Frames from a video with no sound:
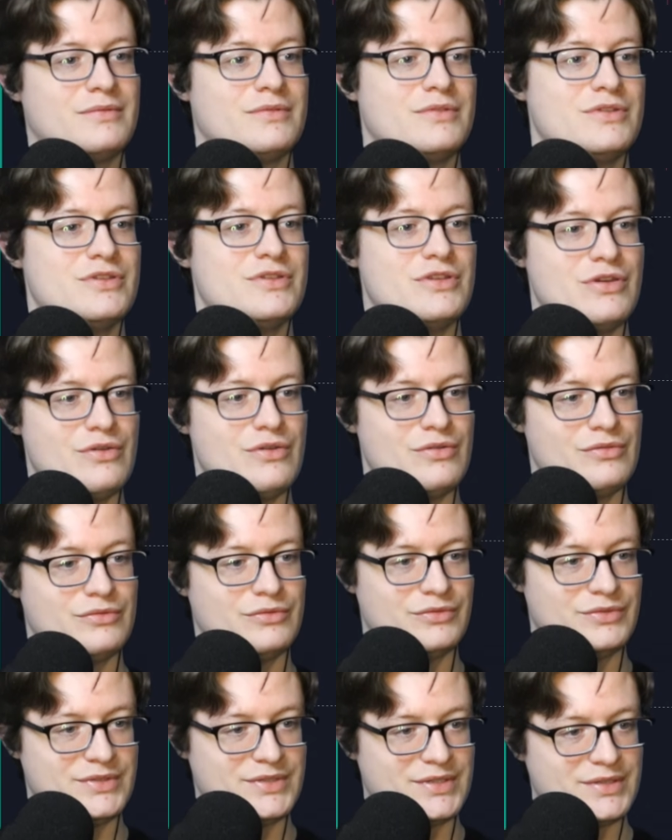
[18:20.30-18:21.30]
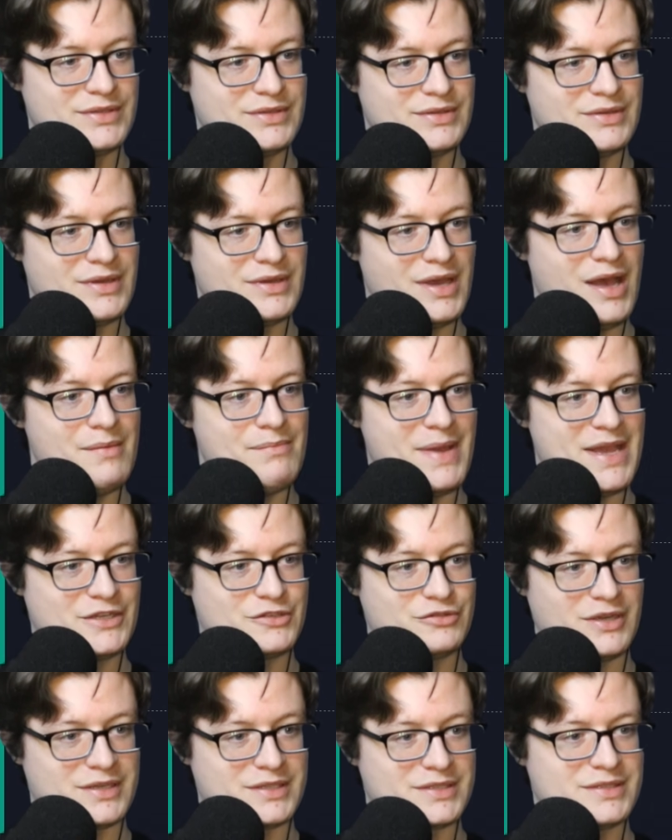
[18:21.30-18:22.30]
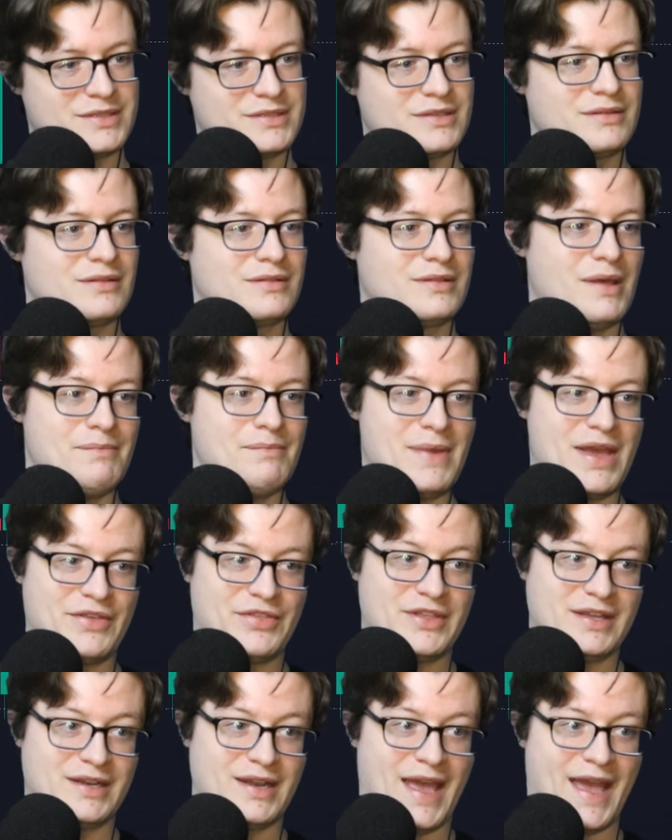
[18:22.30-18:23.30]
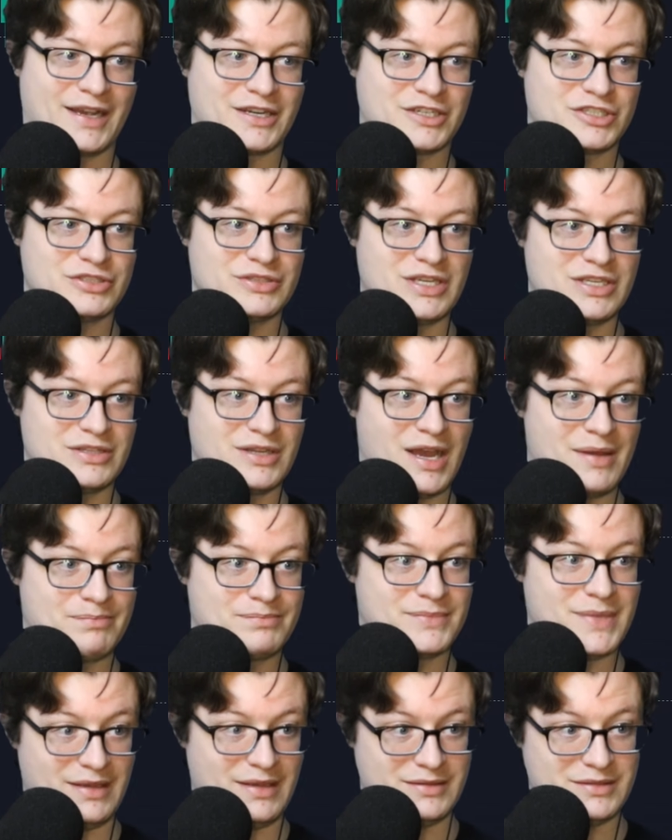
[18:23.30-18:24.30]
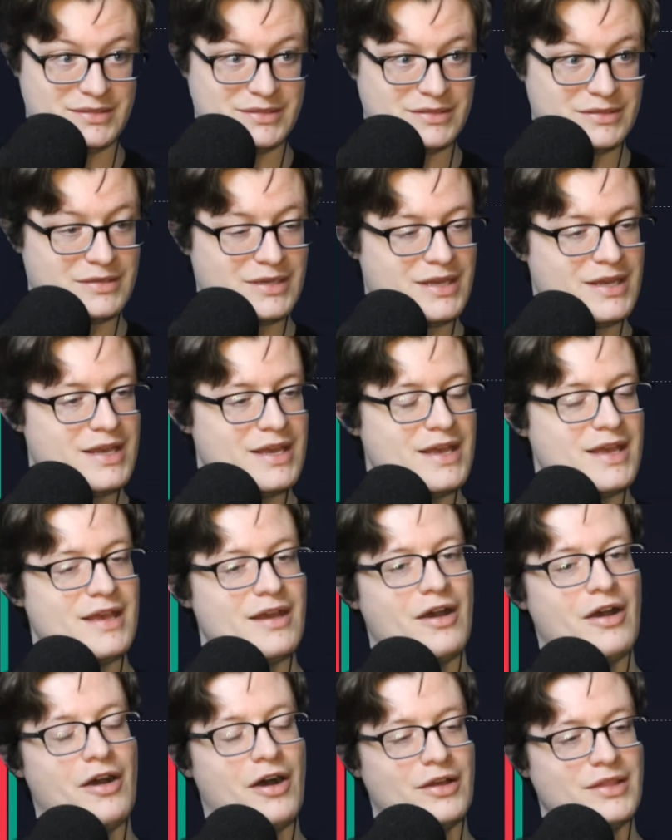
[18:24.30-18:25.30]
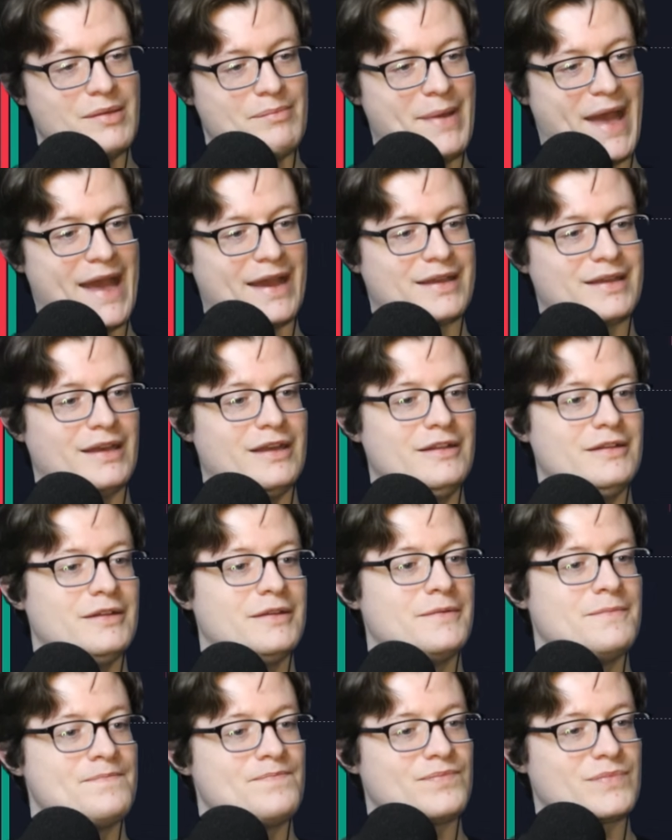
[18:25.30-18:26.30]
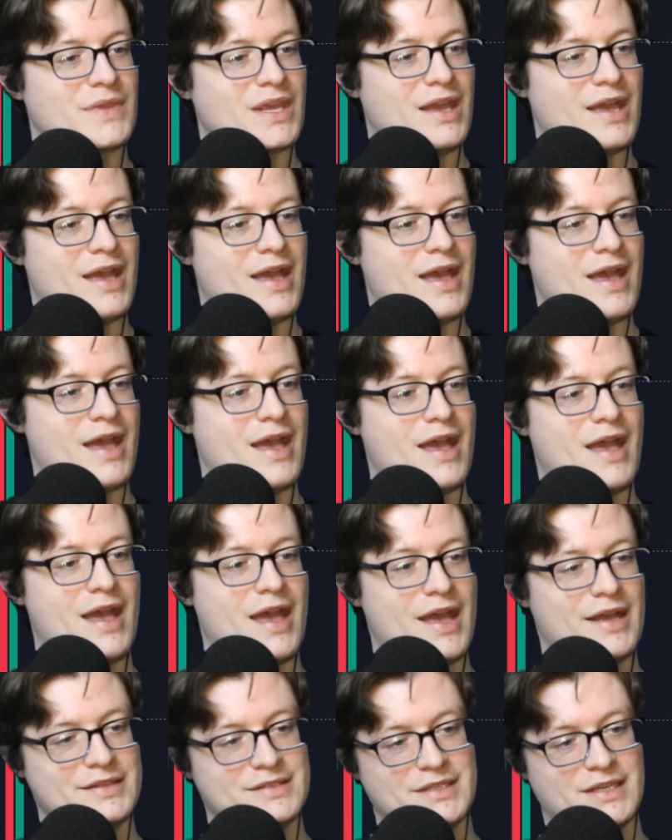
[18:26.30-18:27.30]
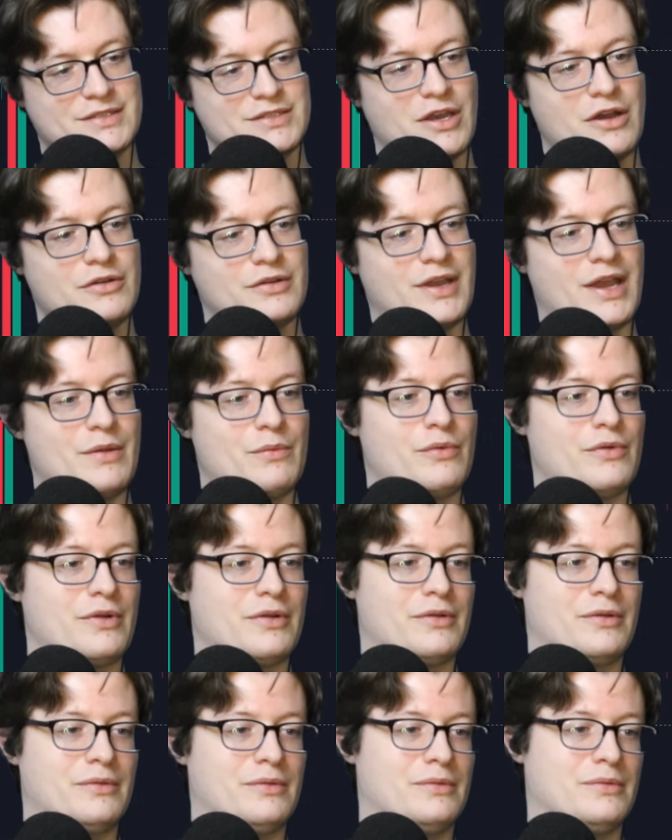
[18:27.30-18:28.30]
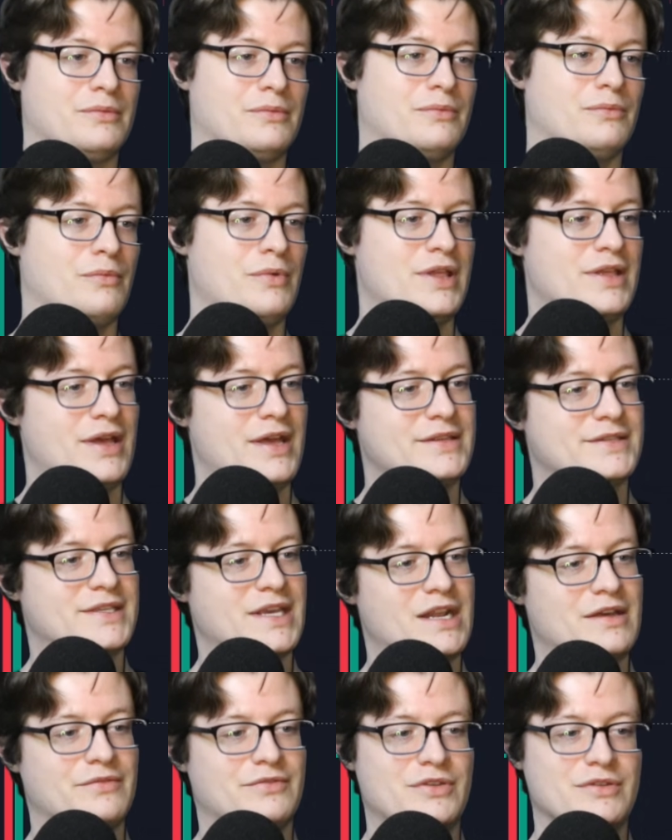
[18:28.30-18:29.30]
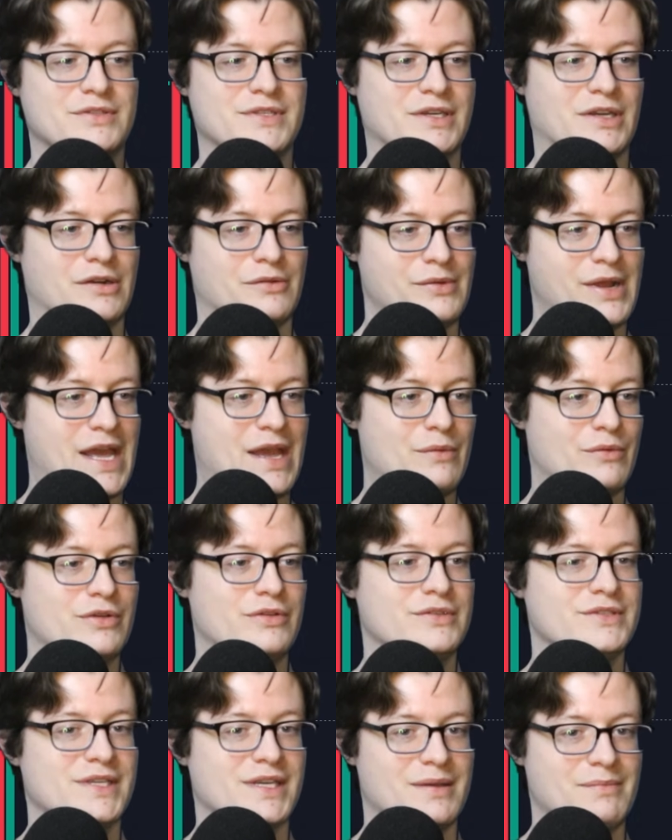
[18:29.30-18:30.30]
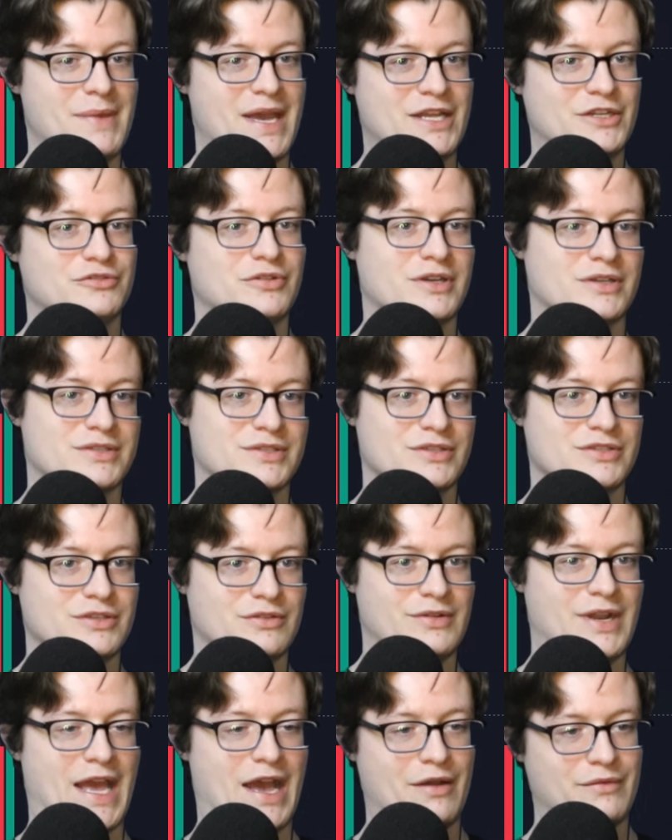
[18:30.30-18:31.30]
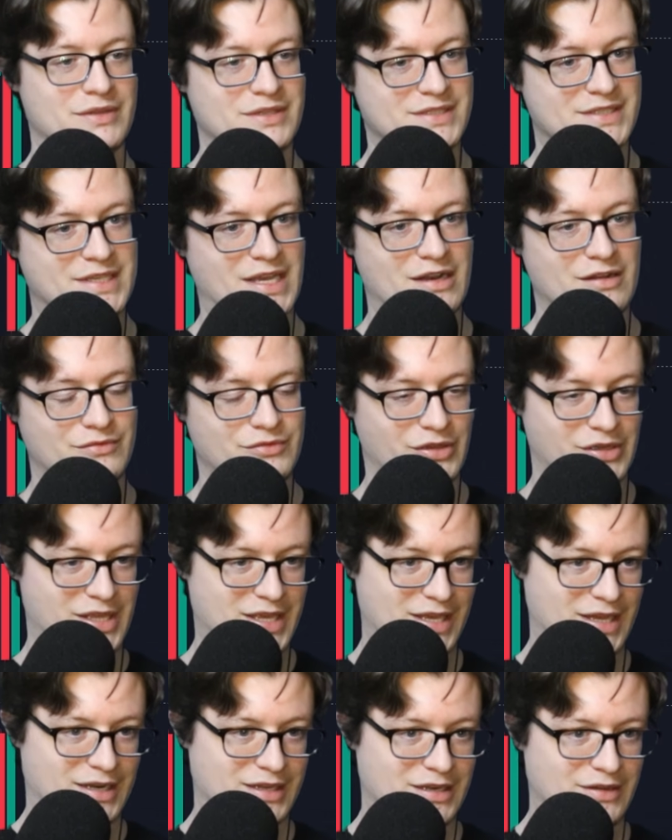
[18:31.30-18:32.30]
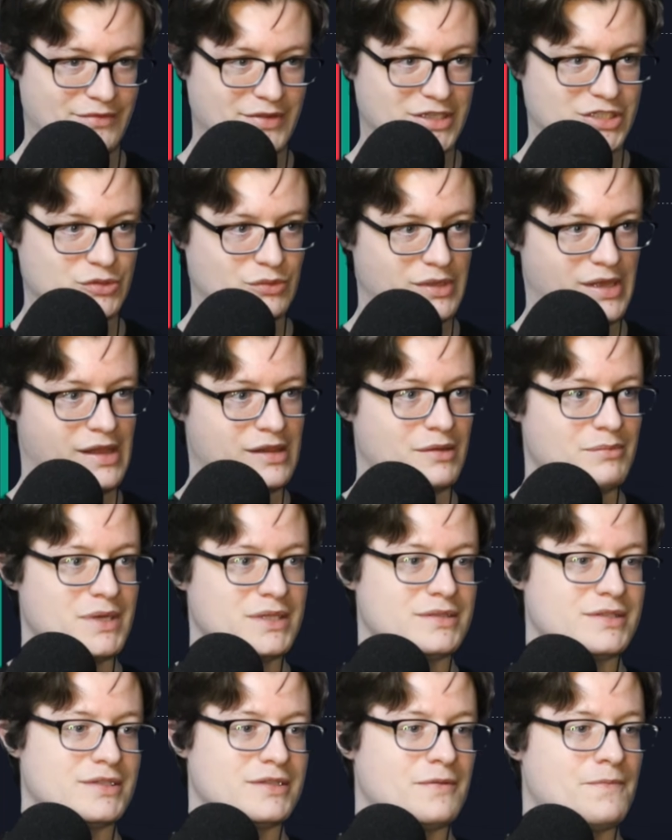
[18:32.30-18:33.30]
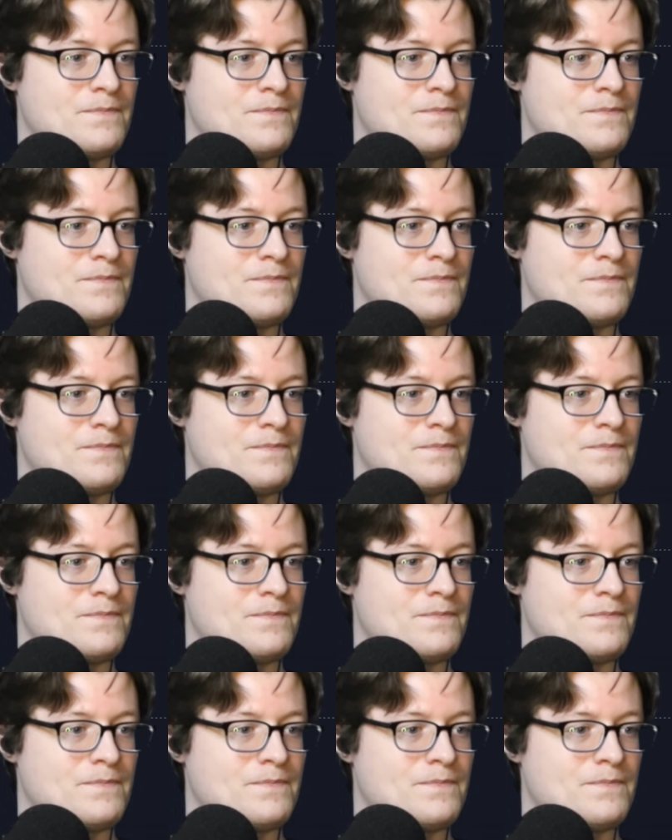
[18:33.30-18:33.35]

use a matrix. The method actually updates on the back end and says, okay, instead of using an array, we're using a matrix. So now instead of looking at individual elements,